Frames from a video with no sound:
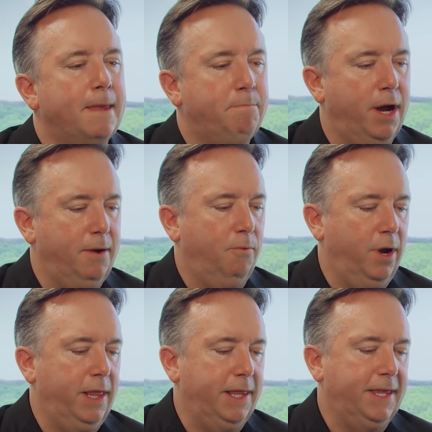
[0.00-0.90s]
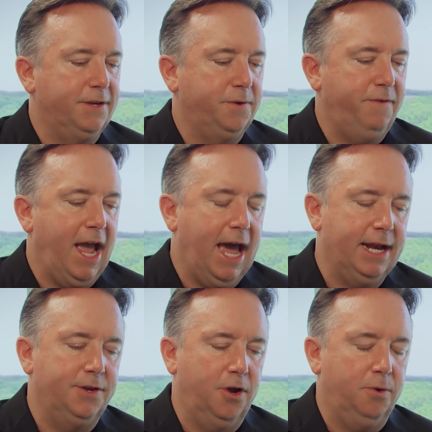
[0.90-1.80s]
But one of the things we've
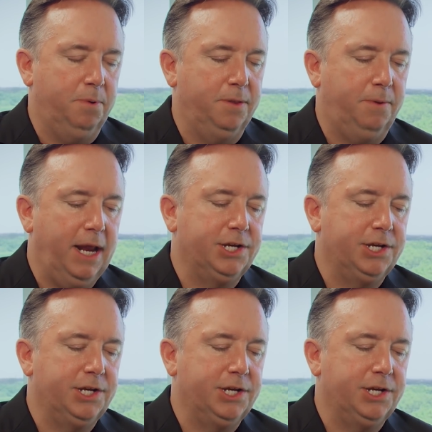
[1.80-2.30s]
added to Open Threat